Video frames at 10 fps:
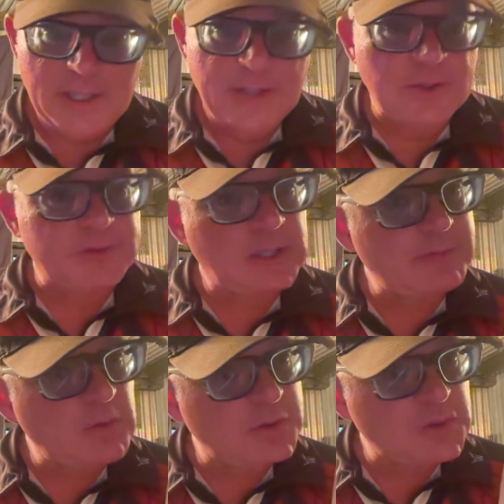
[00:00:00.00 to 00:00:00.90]
Doesn't give
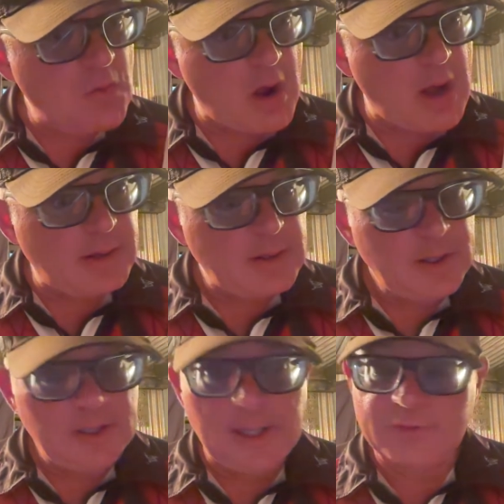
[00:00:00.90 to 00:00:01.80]
you what you want,
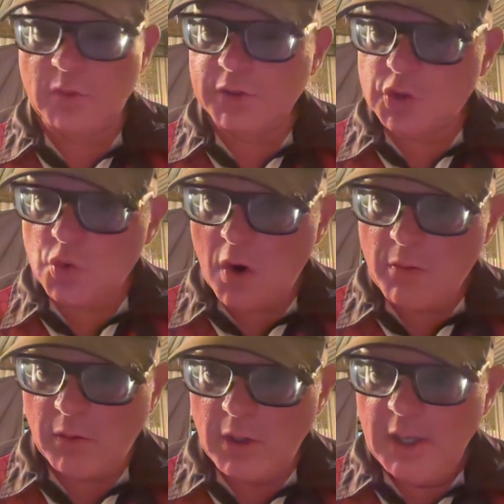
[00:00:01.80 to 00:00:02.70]
it gives you what's
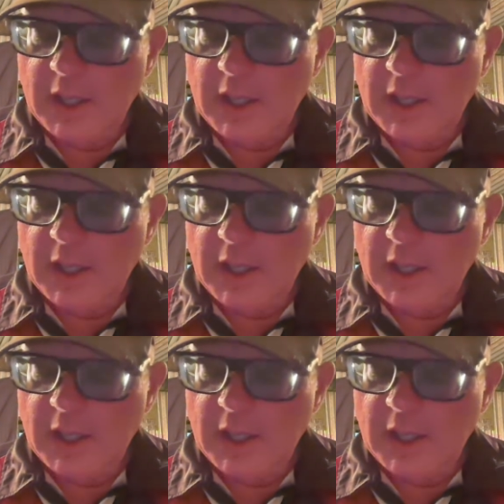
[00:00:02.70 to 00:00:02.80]
normal.